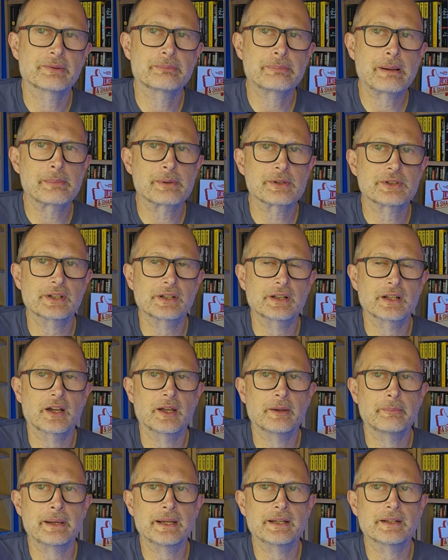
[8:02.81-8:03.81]
Publishing that I
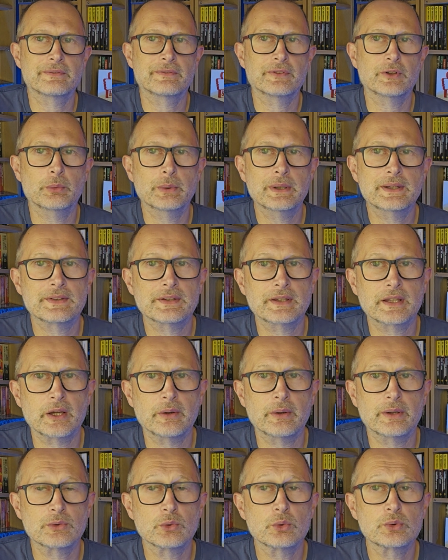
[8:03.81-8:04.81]
made a few weeks ago
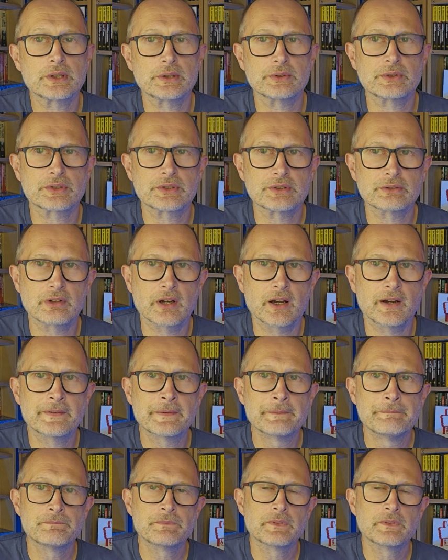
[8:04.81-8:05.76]
has also just arrived.